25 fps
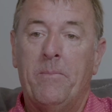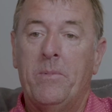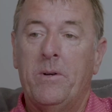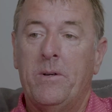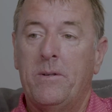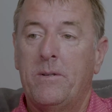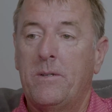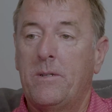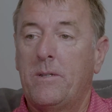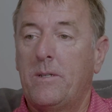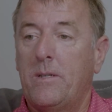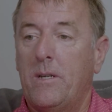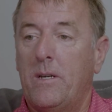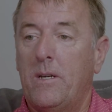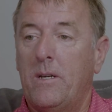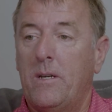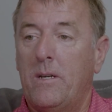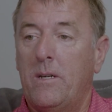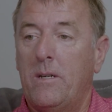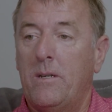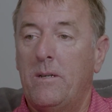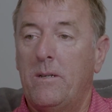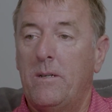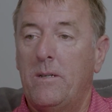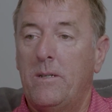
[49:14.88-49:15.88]
Lambert
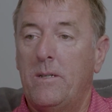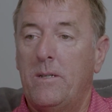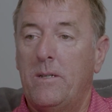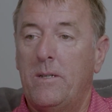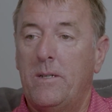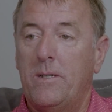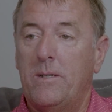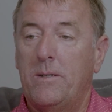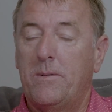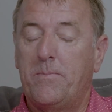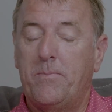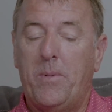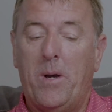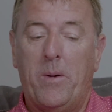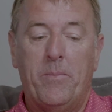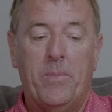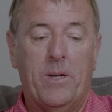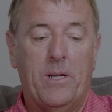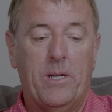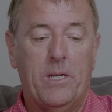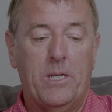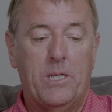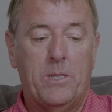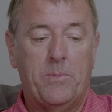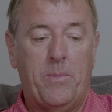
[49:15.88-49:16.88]
is
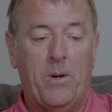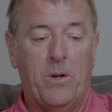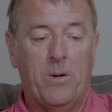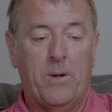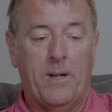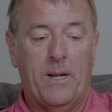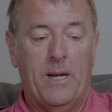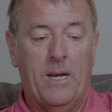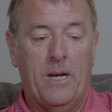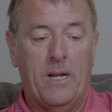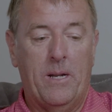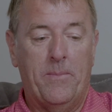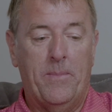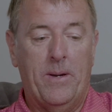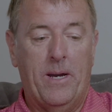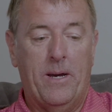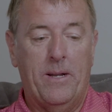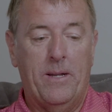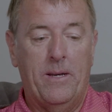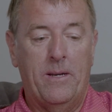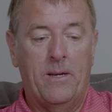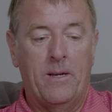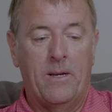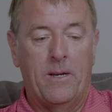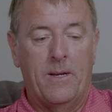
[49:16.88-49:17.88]
publicly spoken out
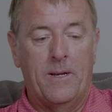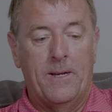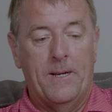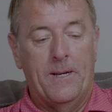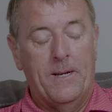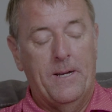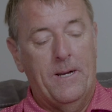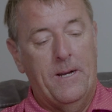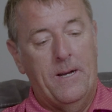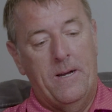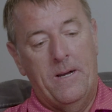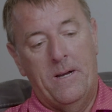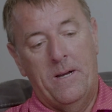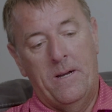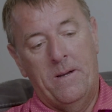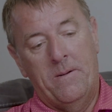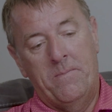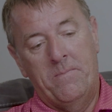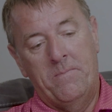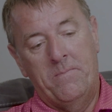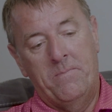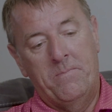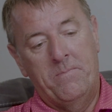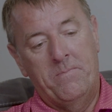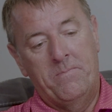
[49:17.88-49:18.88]
about it.
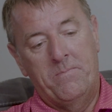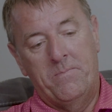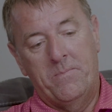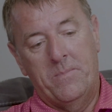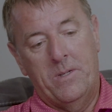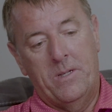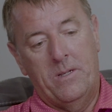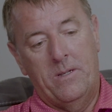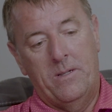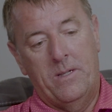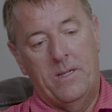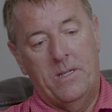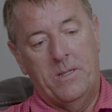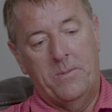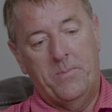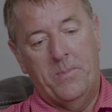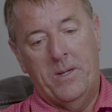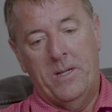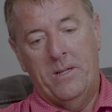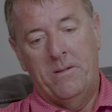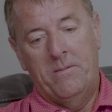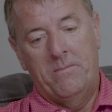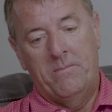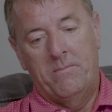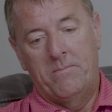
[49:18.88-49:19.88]
There has
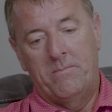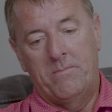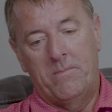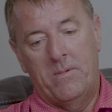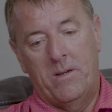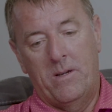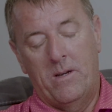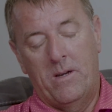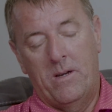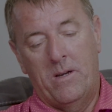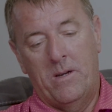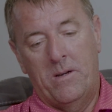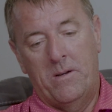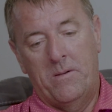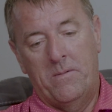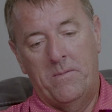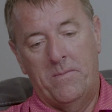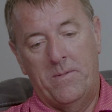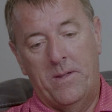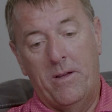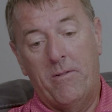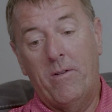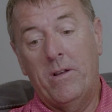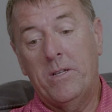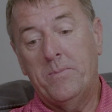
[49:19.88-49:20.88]
been
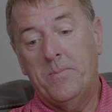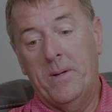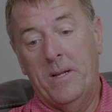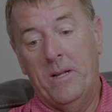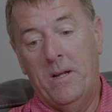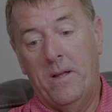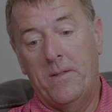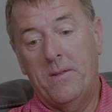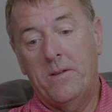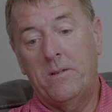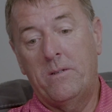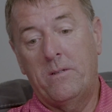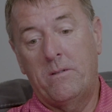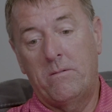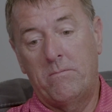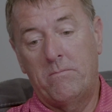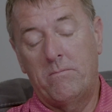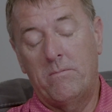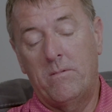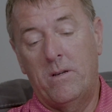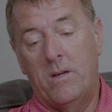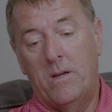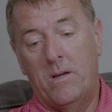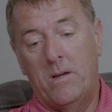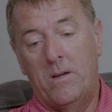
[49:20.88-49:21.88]
others.
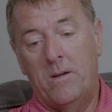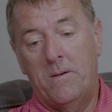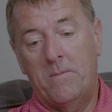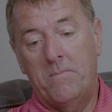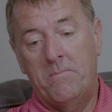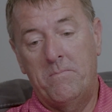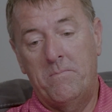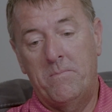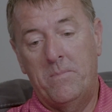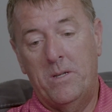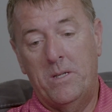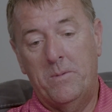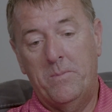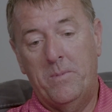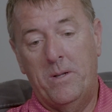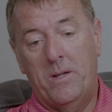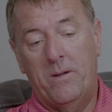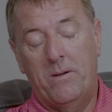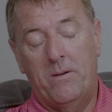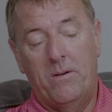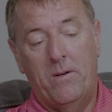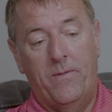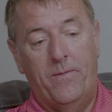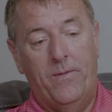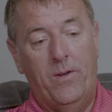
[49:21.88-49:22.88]
There's been
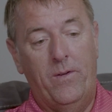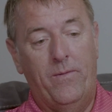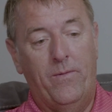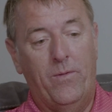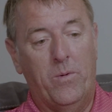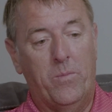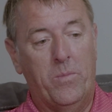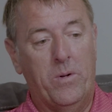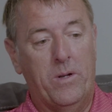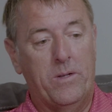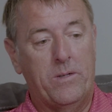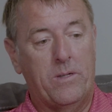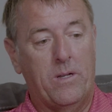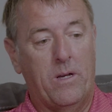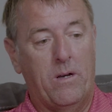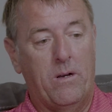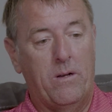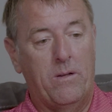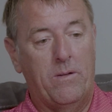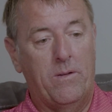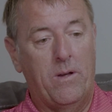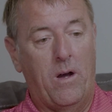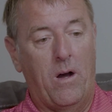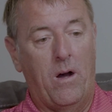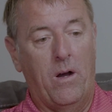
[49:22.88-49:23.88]
a few footballers
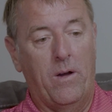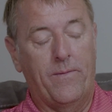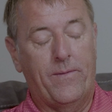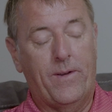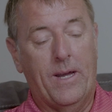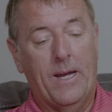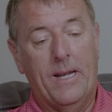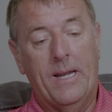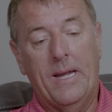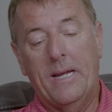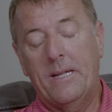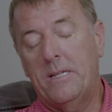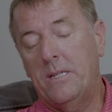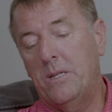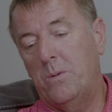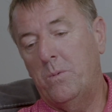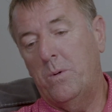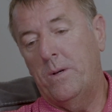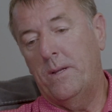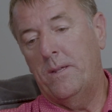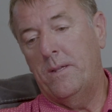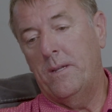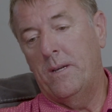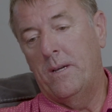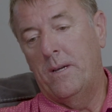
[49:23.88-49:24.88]
that I've connected
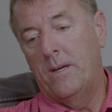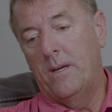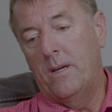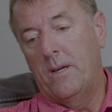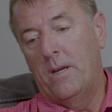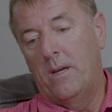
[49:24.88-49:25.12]
with